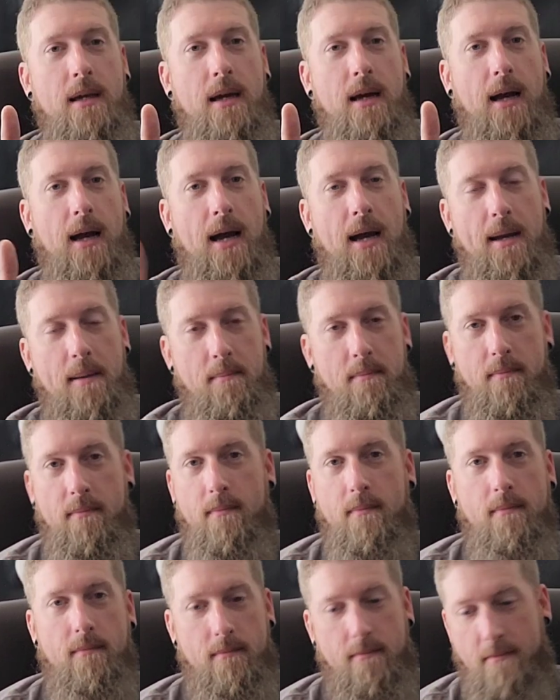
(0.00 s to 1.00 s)
I'm
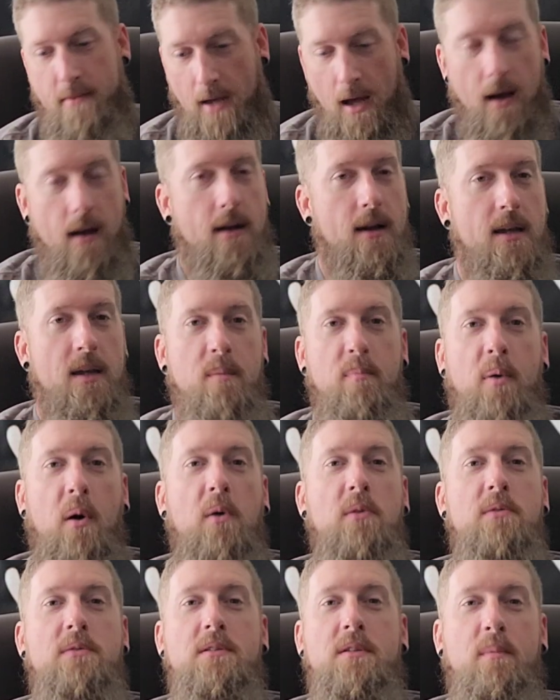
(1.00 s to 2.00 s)
not going to
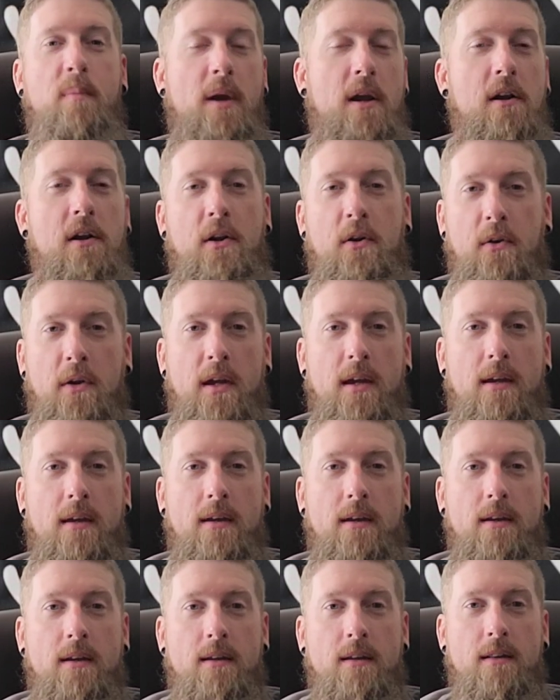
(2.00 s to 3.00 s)
post the Bear Creek
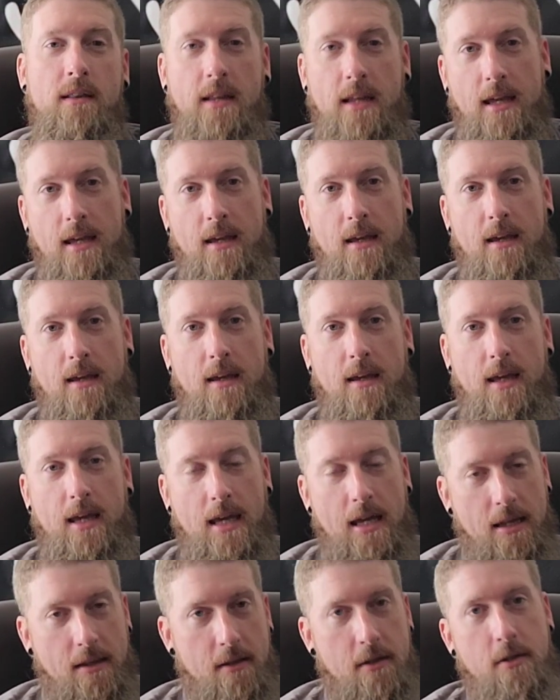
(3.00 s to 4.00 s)
link
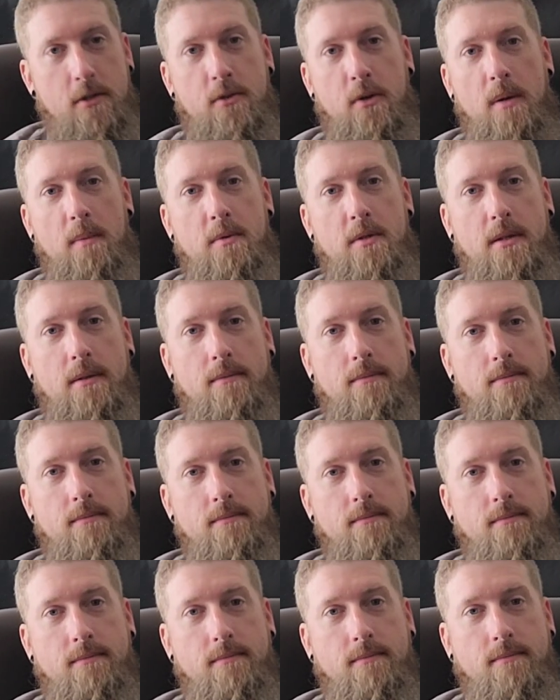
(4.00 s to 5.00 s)
in the description.
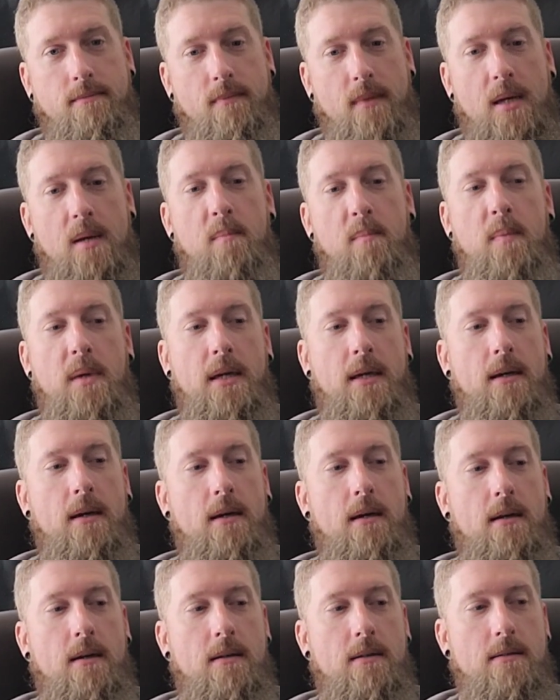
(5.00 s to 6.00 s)

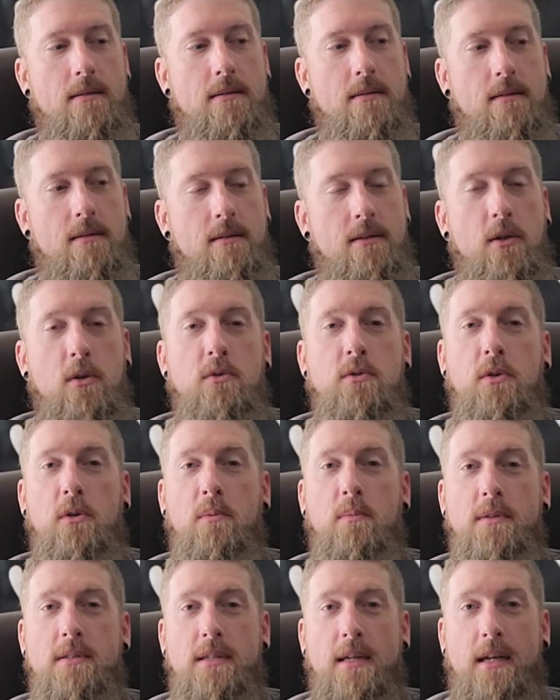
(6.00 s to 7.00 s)
because
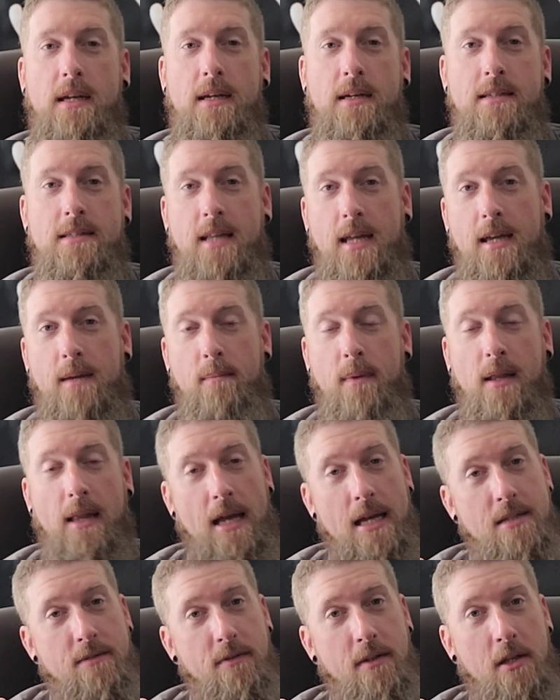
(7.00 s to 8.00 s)
YouTube decided to take my
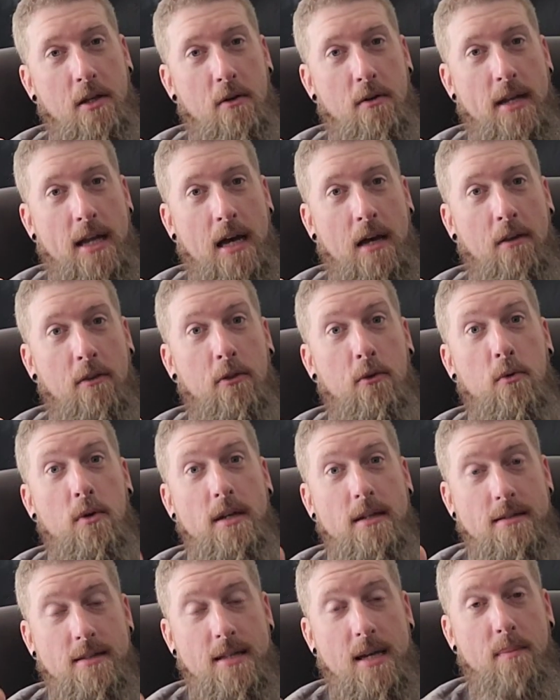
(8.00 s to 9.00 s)
last video down
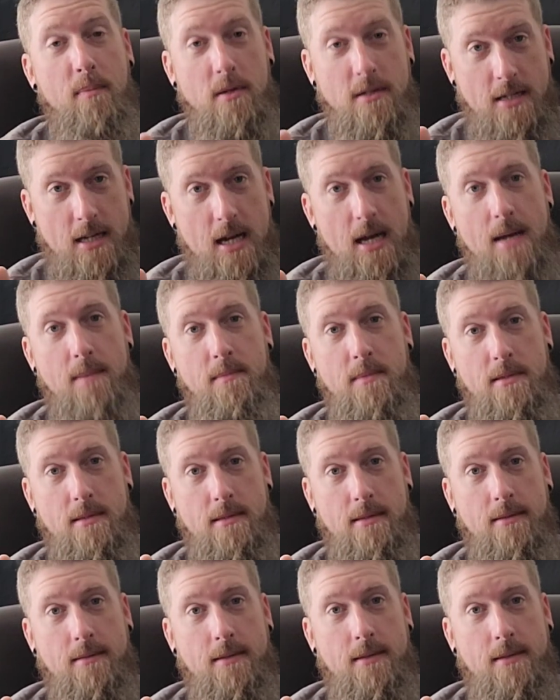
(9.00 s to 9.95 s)
3 separate times.